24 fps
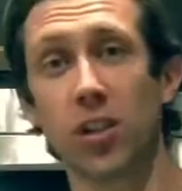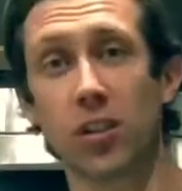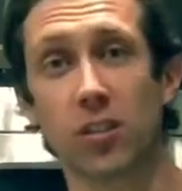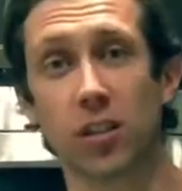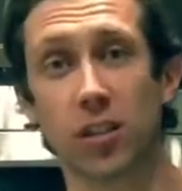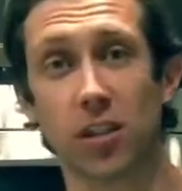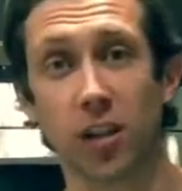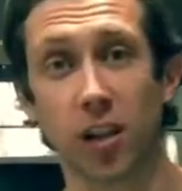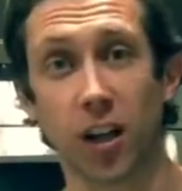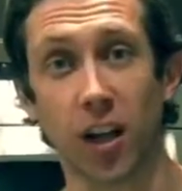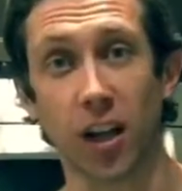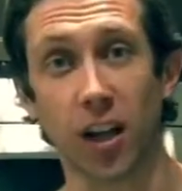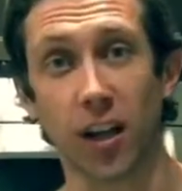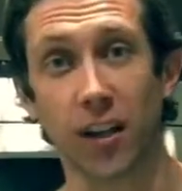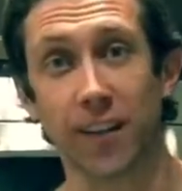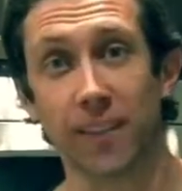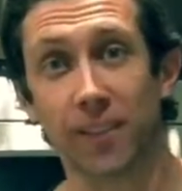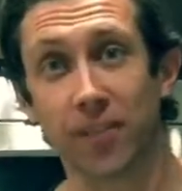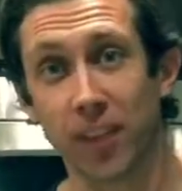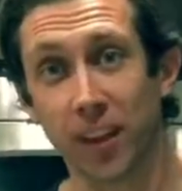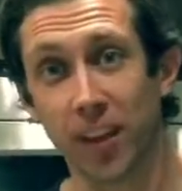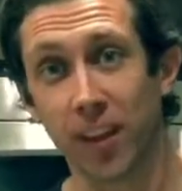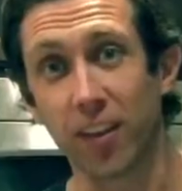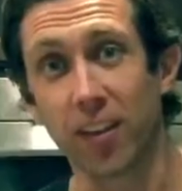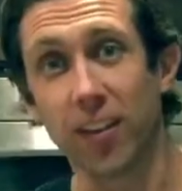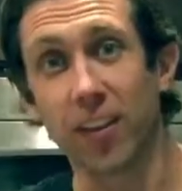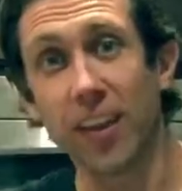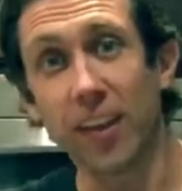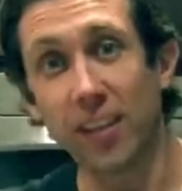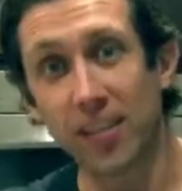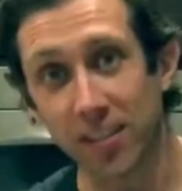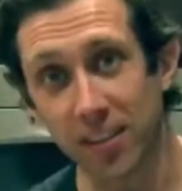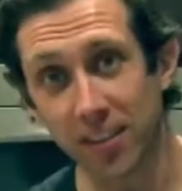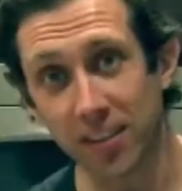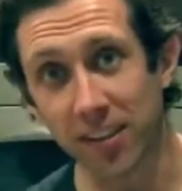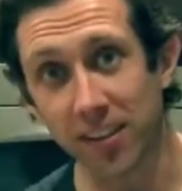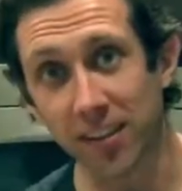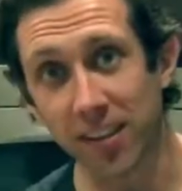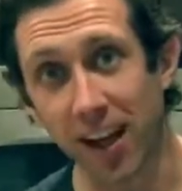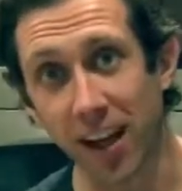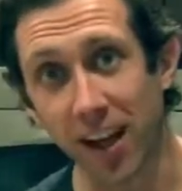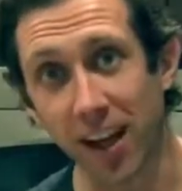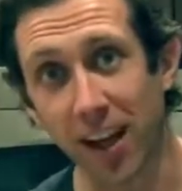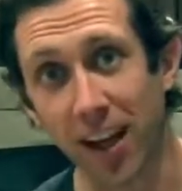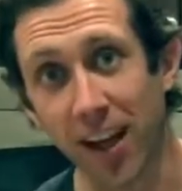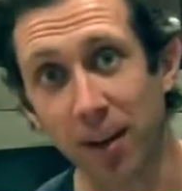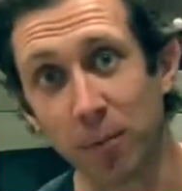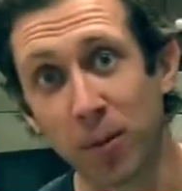6 o'clock. This is the
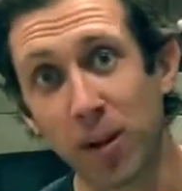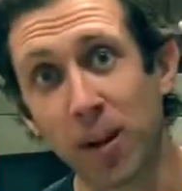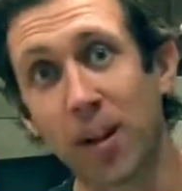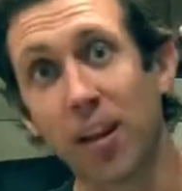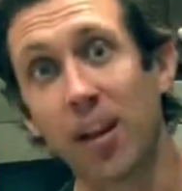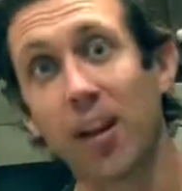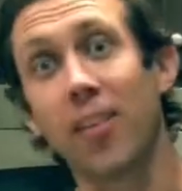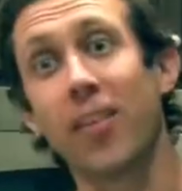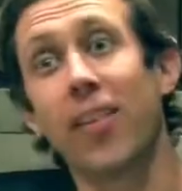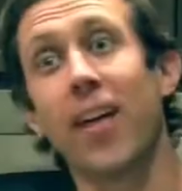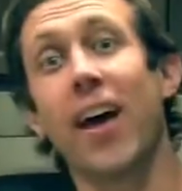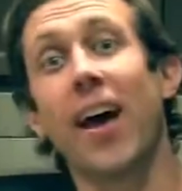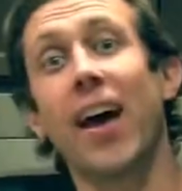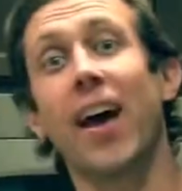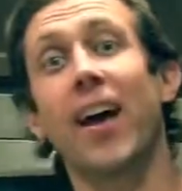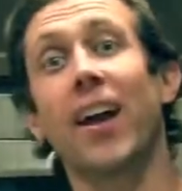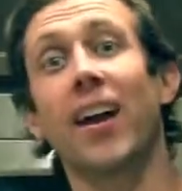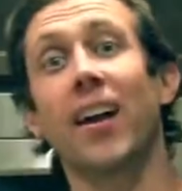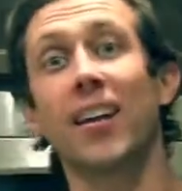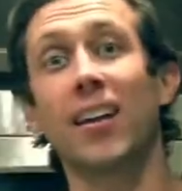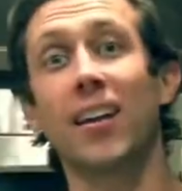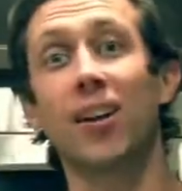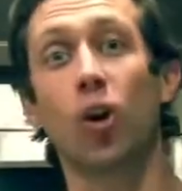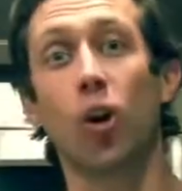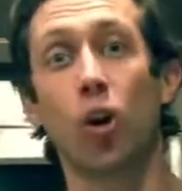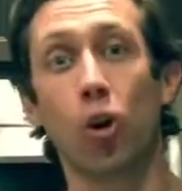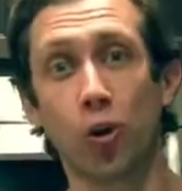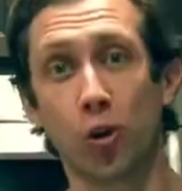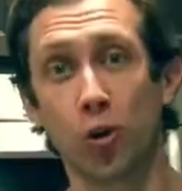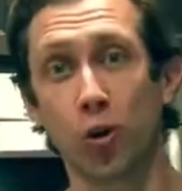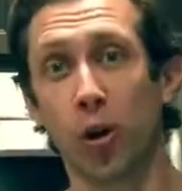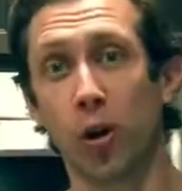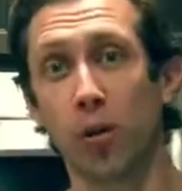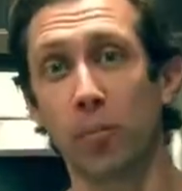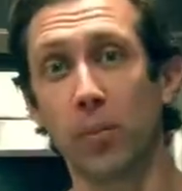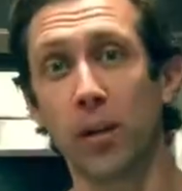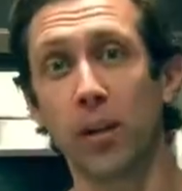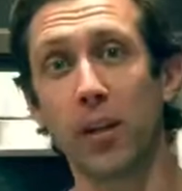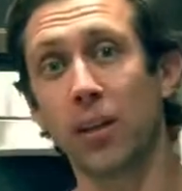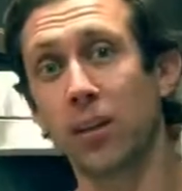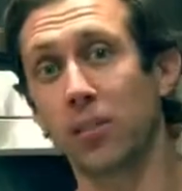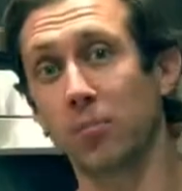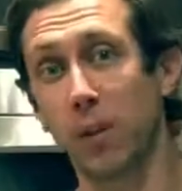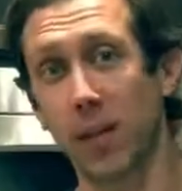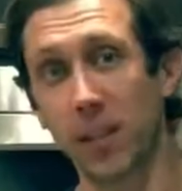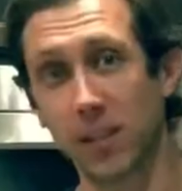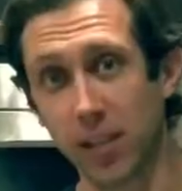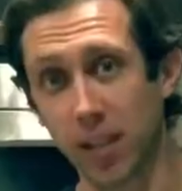time that I get all grumpy
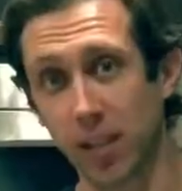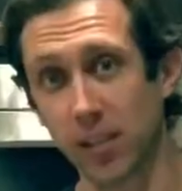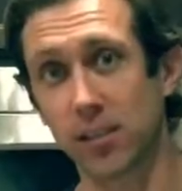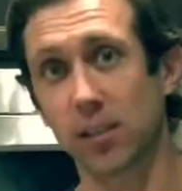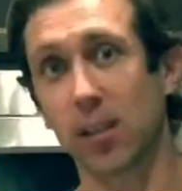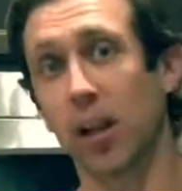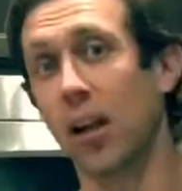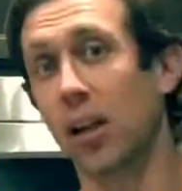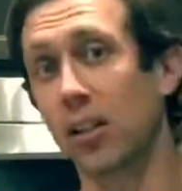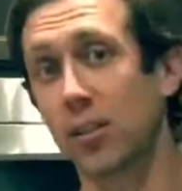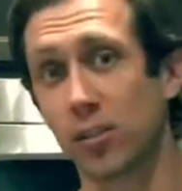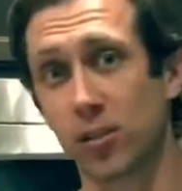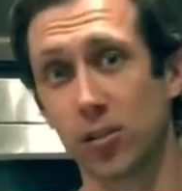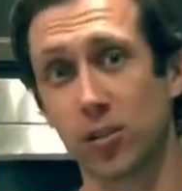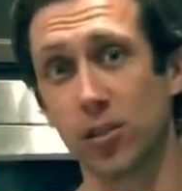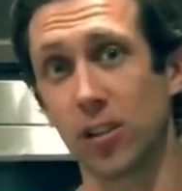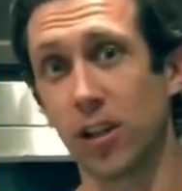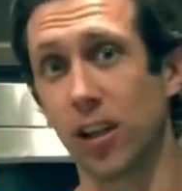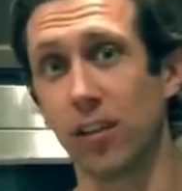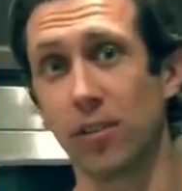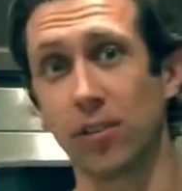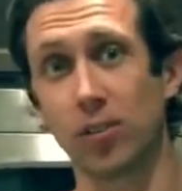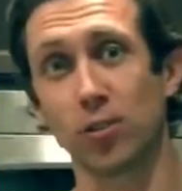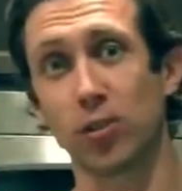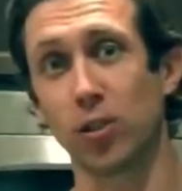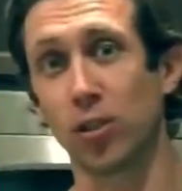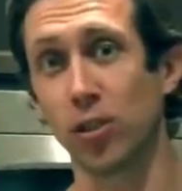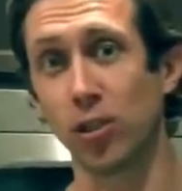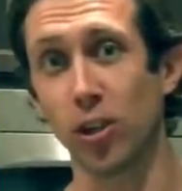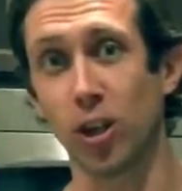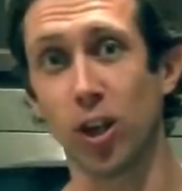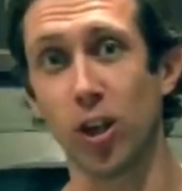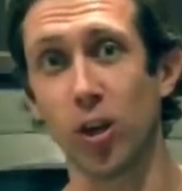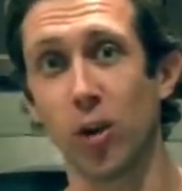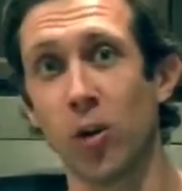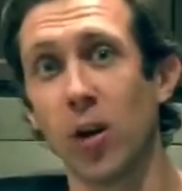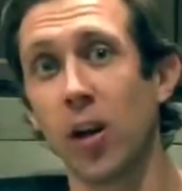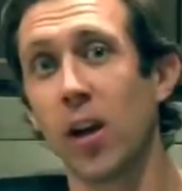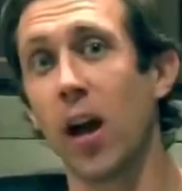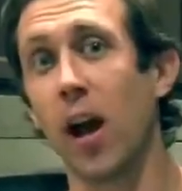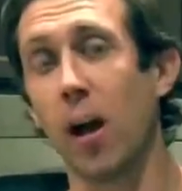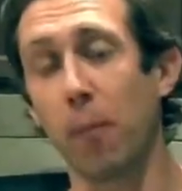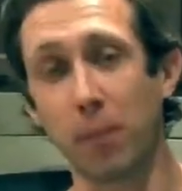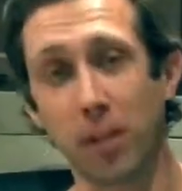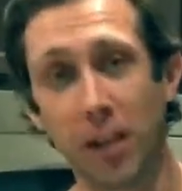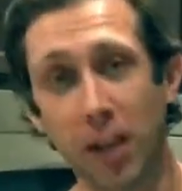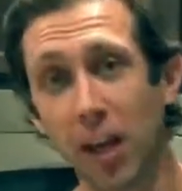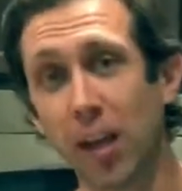because my testosterone levels are low.
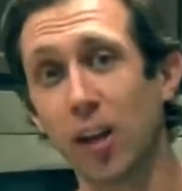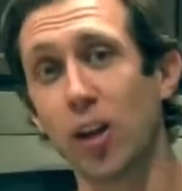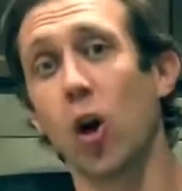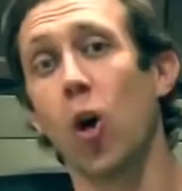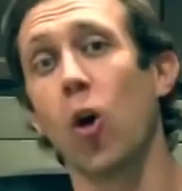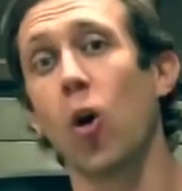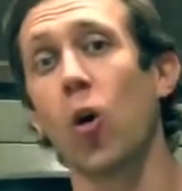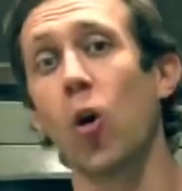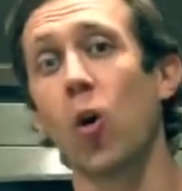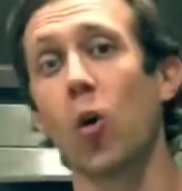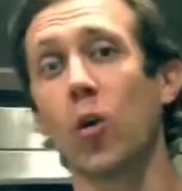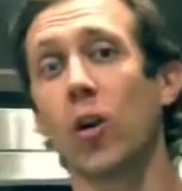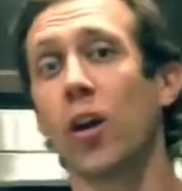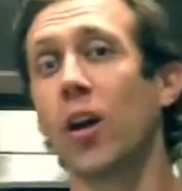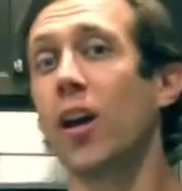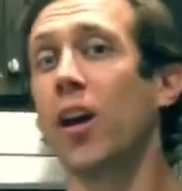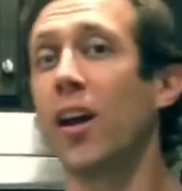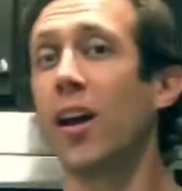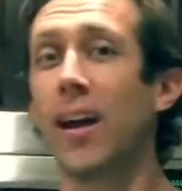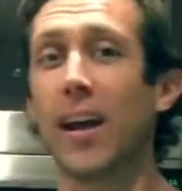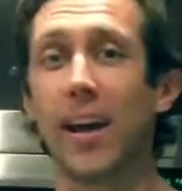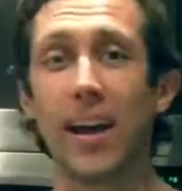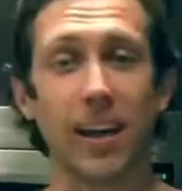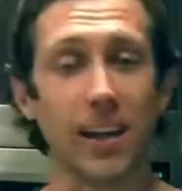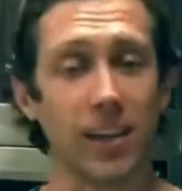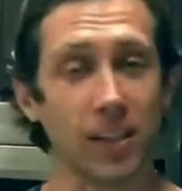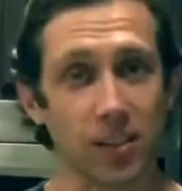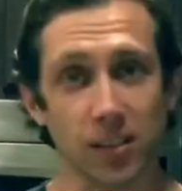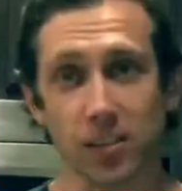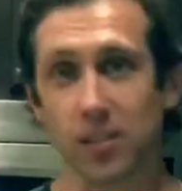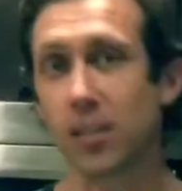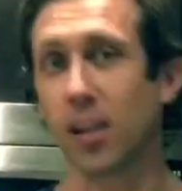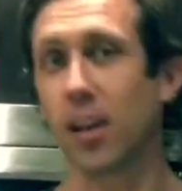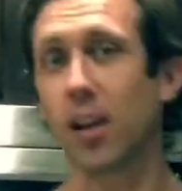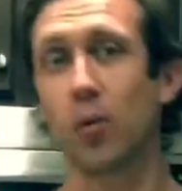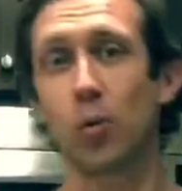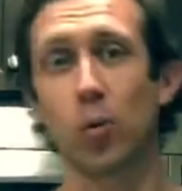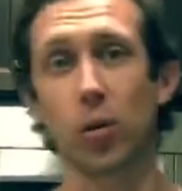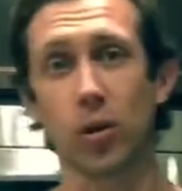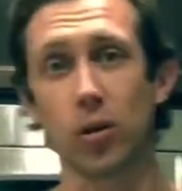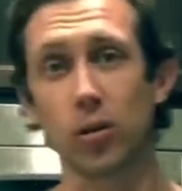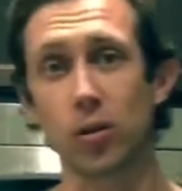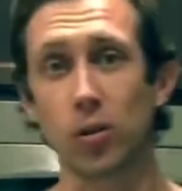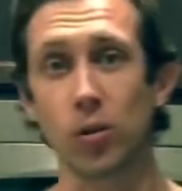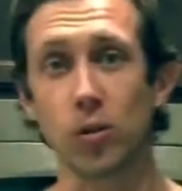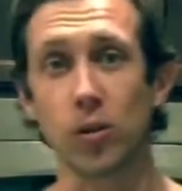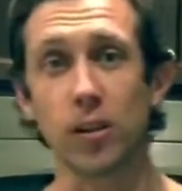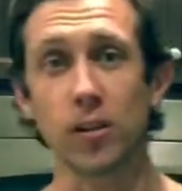I'm getting old and you just got to
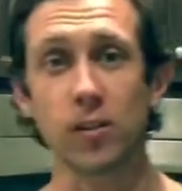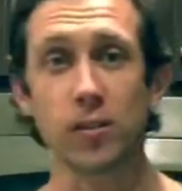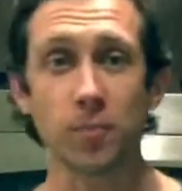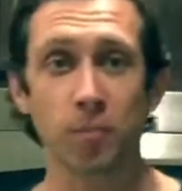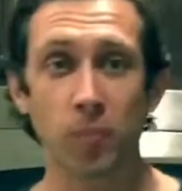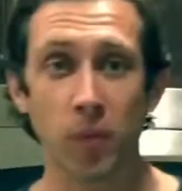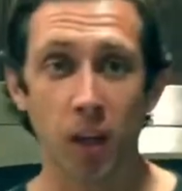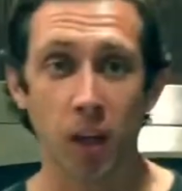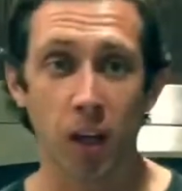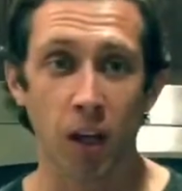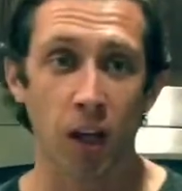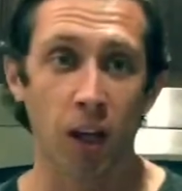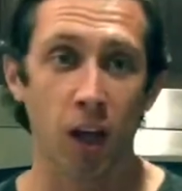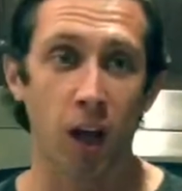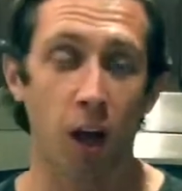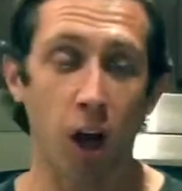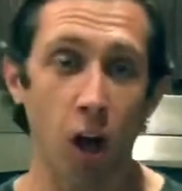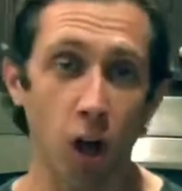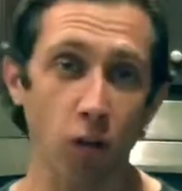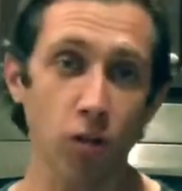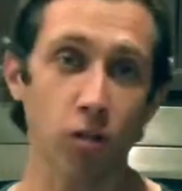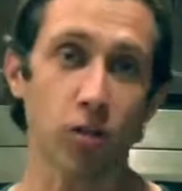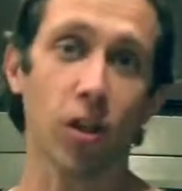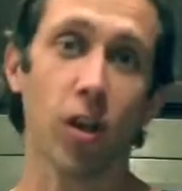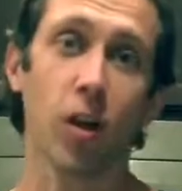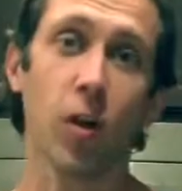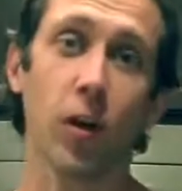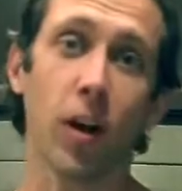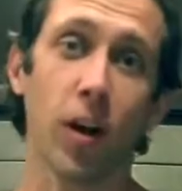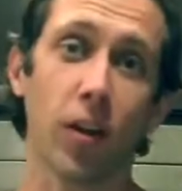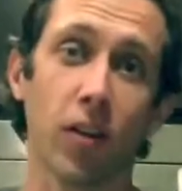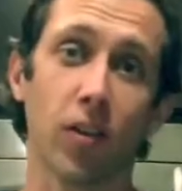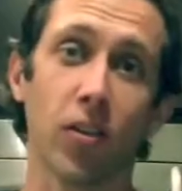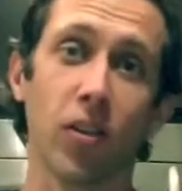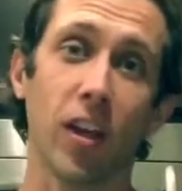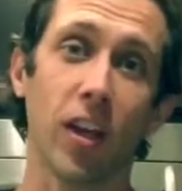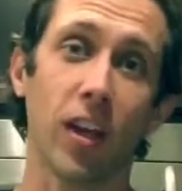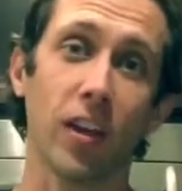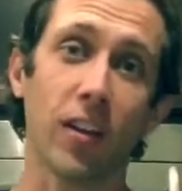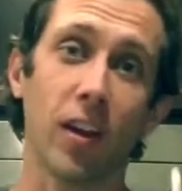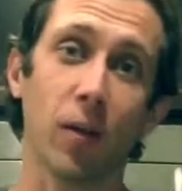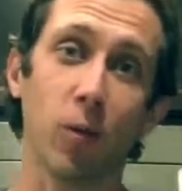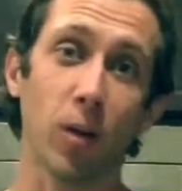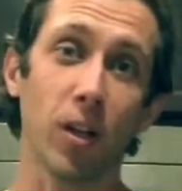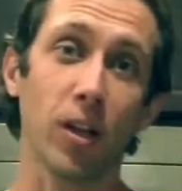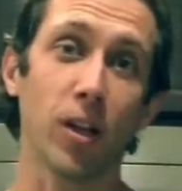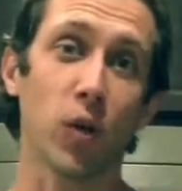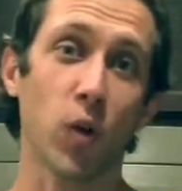work through this. Also, another thing
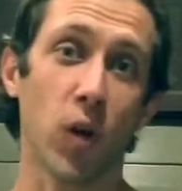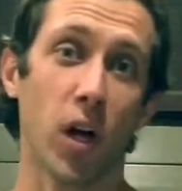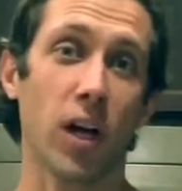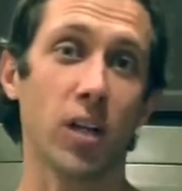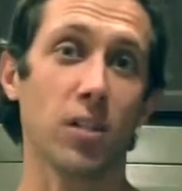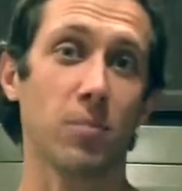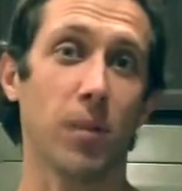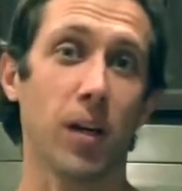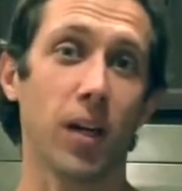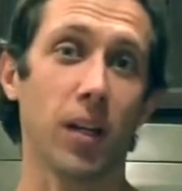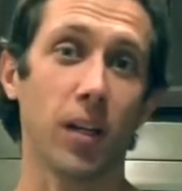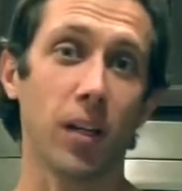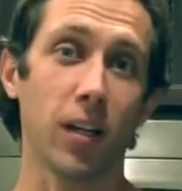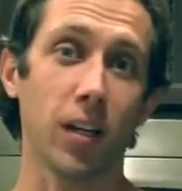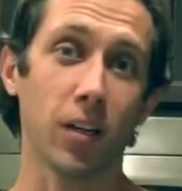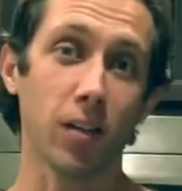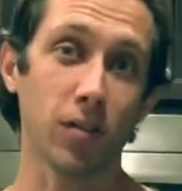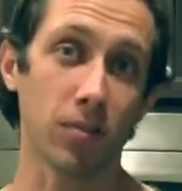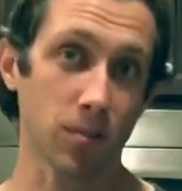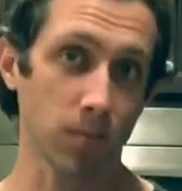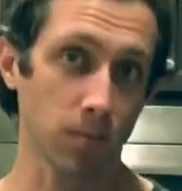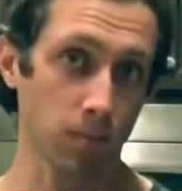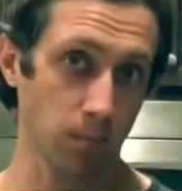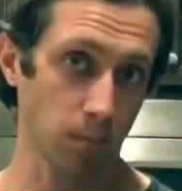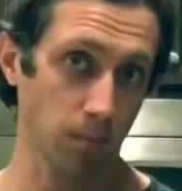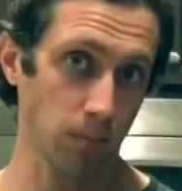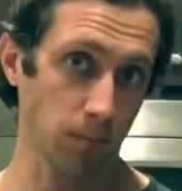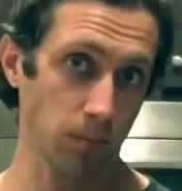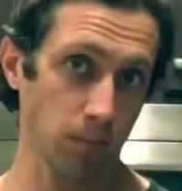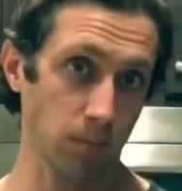that really grinds my gears